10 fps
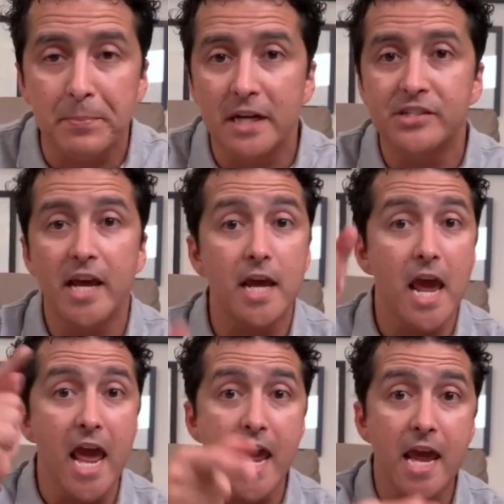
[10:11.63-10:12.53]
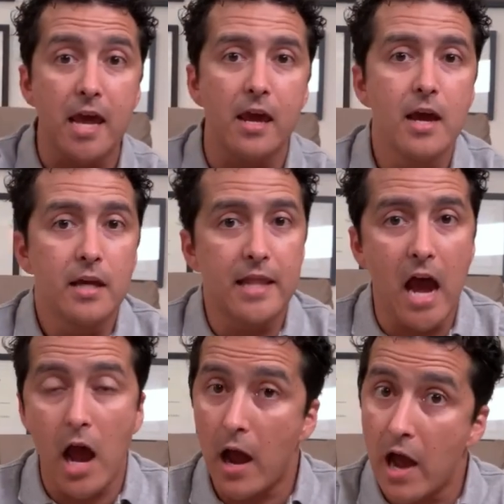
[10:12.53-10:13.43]
I'm going to say, hey,
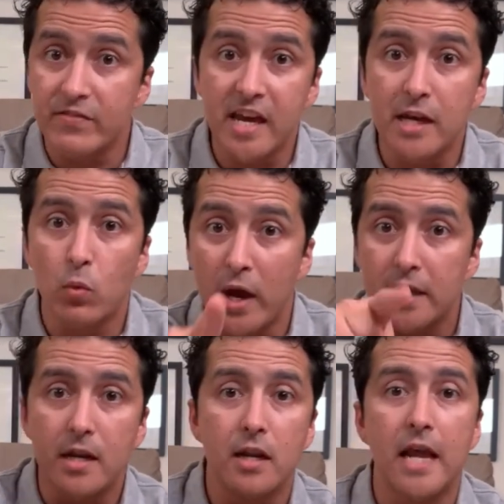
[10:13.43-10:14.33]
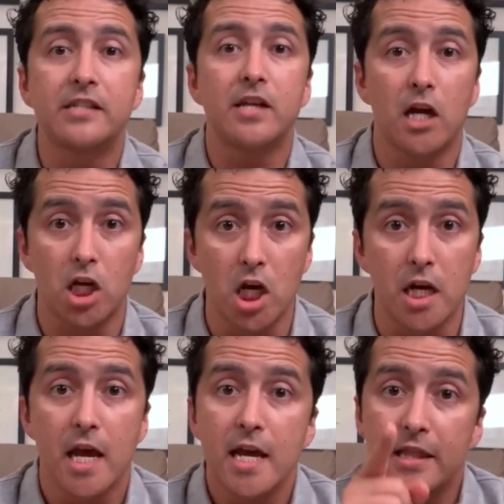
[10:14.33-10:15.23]
that I, have gained weight. That's not good.